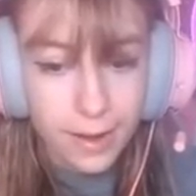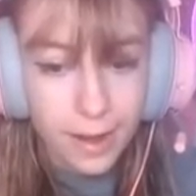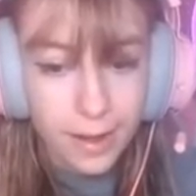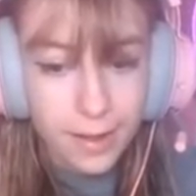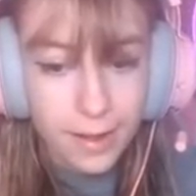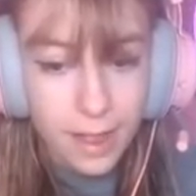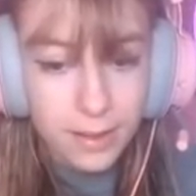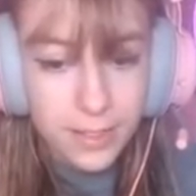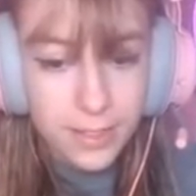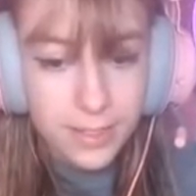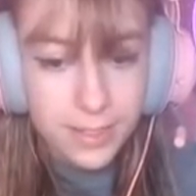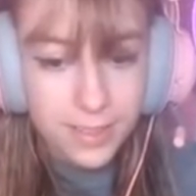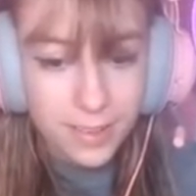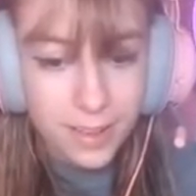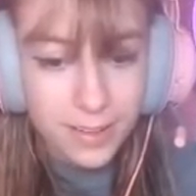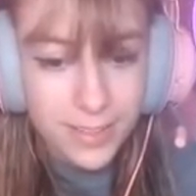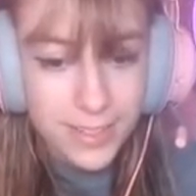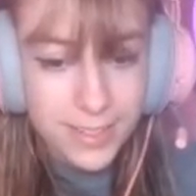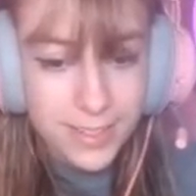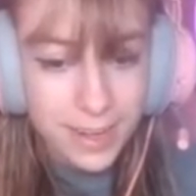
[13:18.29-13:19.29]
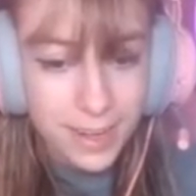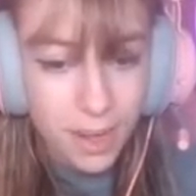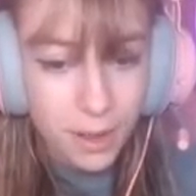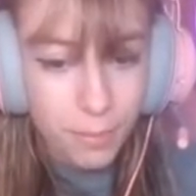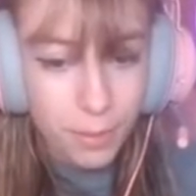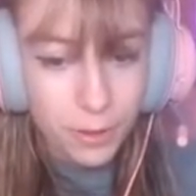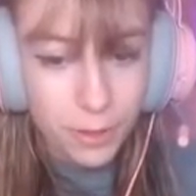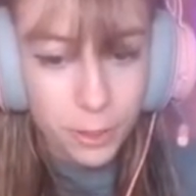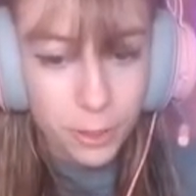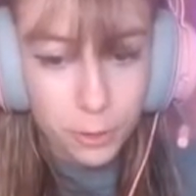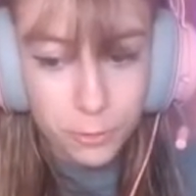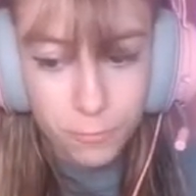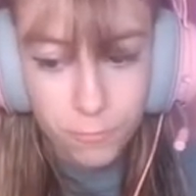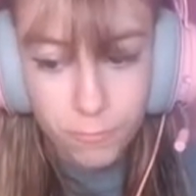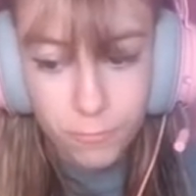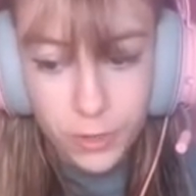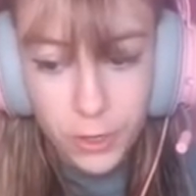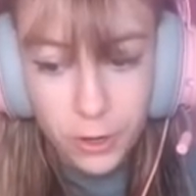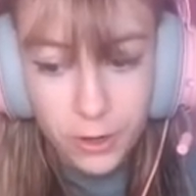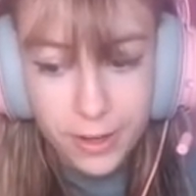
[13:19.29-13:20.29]
I guess let's take up a
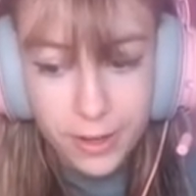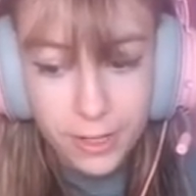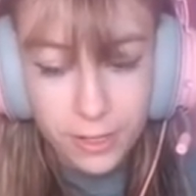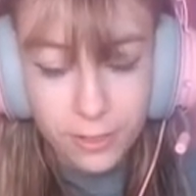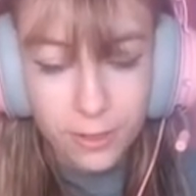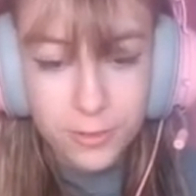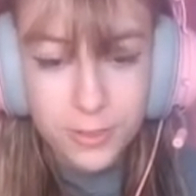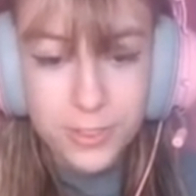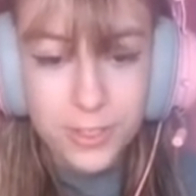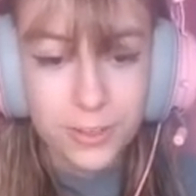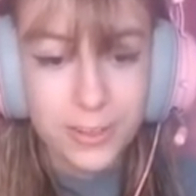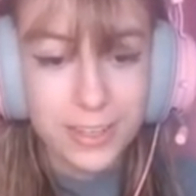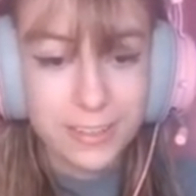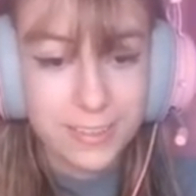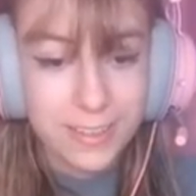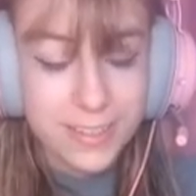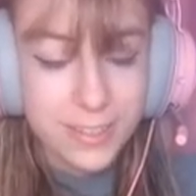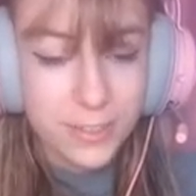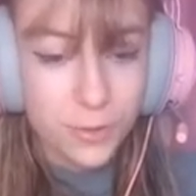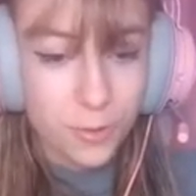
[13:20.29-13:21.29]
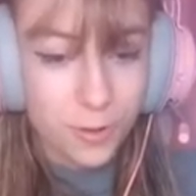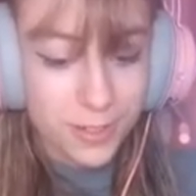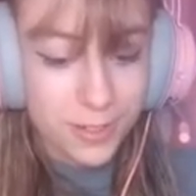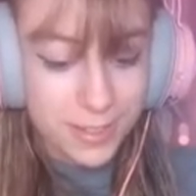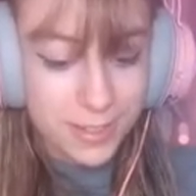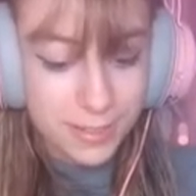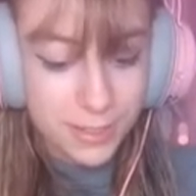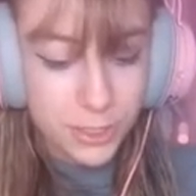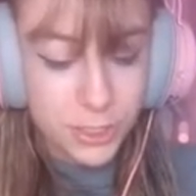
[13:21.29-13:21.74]
very close look at these horses,